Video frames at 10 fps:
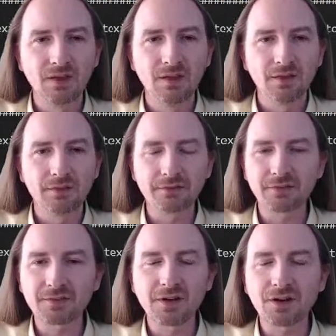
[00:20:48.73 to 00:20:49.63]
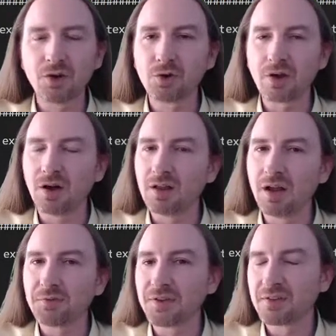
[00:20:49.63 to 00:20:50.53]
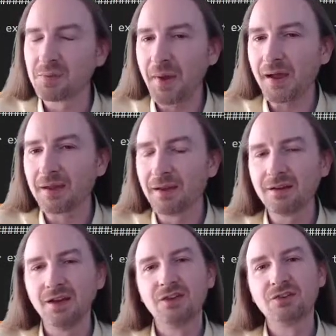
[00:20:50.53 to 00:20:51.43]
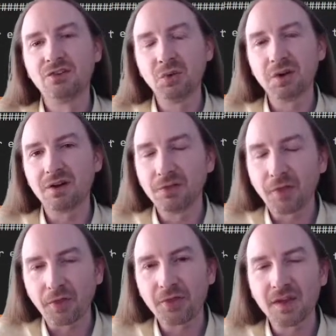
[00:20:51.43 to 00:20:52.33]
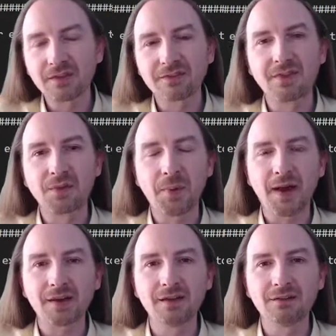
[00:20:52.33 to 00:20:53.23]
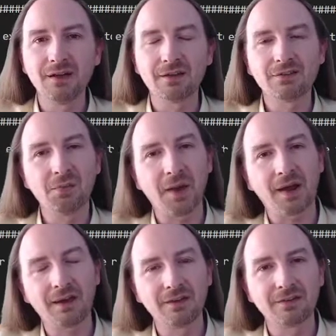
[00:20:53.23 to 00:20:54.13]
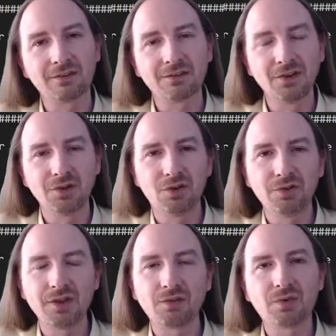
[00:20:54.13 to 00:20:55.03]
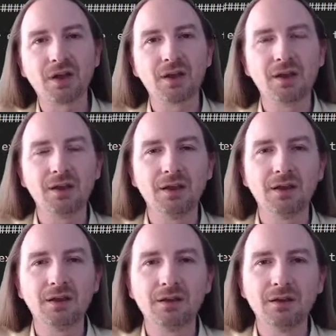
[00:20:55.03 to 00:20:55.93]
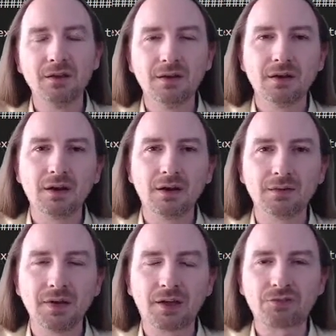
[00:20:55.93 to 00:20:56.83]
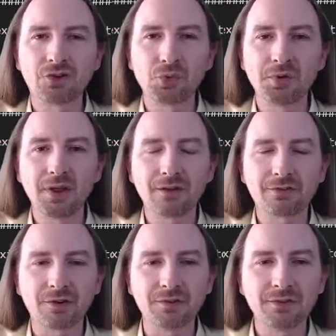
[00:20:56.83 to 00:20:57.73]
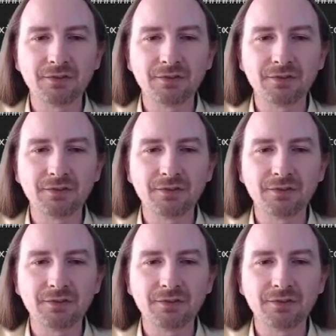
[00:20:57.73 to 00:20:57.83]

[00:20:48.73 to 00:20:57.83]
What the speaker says: This is going to go call off into the backend, doing all the things that the backend does. The backend is still only running in Azure Kubernetes service.